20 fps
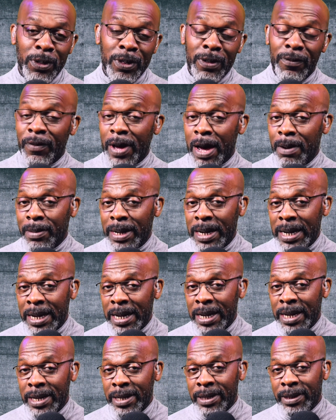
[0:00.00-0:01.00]
the
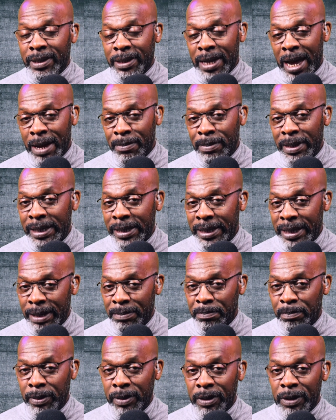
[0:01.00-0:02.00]
Family Cyber
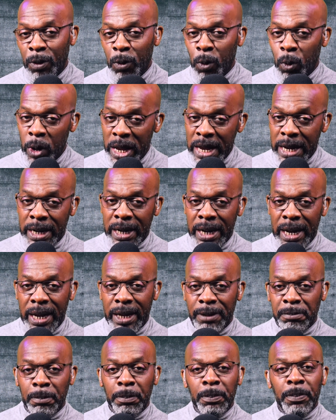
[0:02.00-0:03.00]
Tips Weekly.
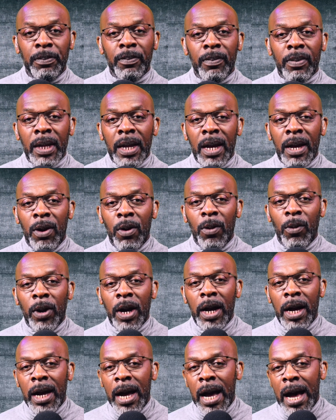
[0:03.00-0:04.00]

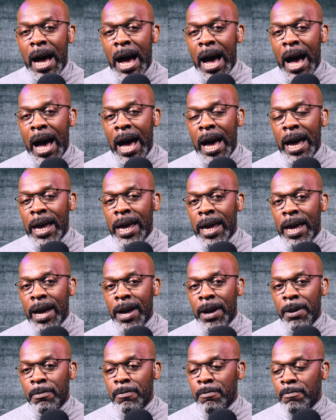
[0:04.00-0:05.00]

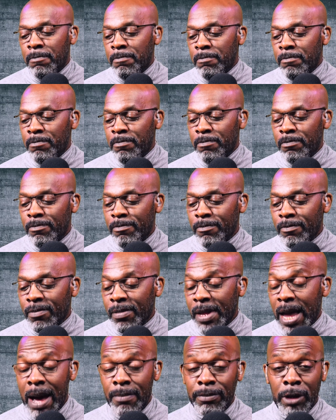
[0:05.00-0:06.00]
I'm
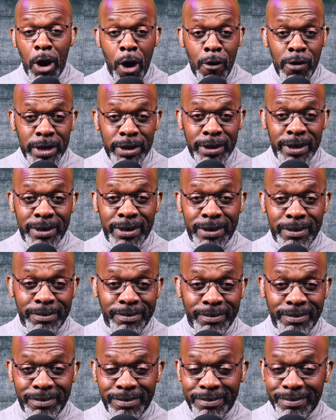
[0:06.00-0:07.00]
Lawrence,
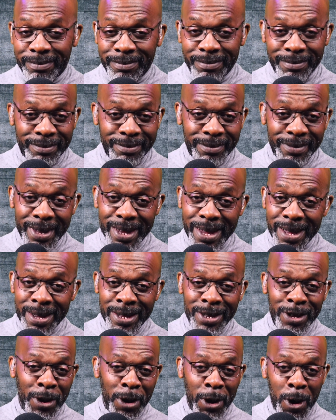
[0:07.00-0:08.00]

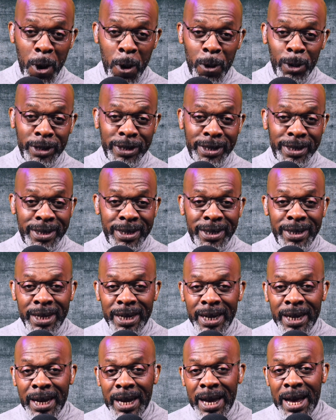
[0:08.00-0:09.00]
your host,
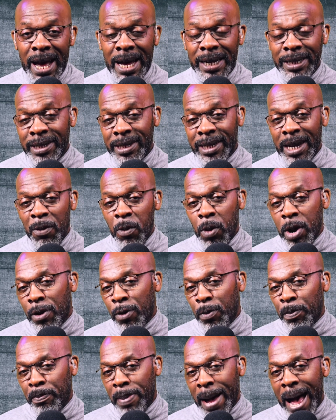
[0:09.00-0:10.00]
and today we're
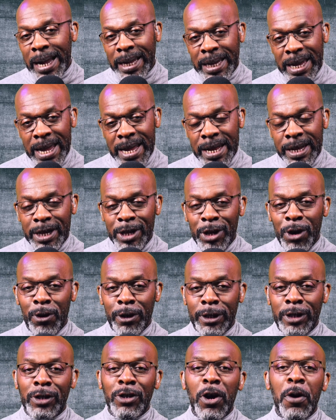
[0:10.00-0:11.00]
unpacking your
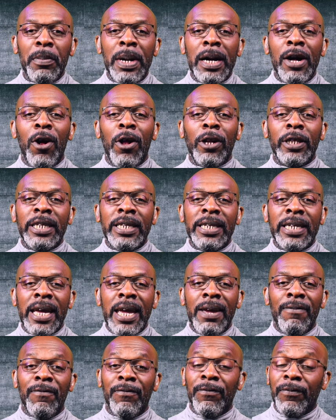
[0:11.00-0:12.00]
summer
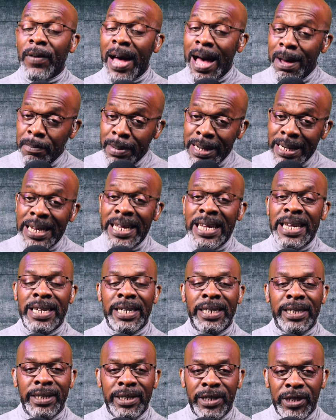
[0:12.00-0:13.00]
holiday family
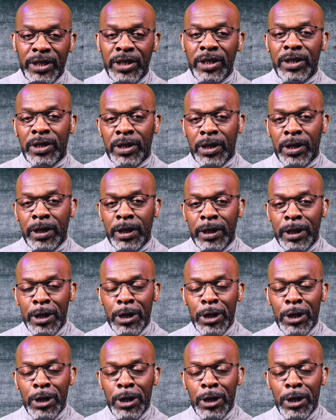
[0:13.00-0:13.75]
digital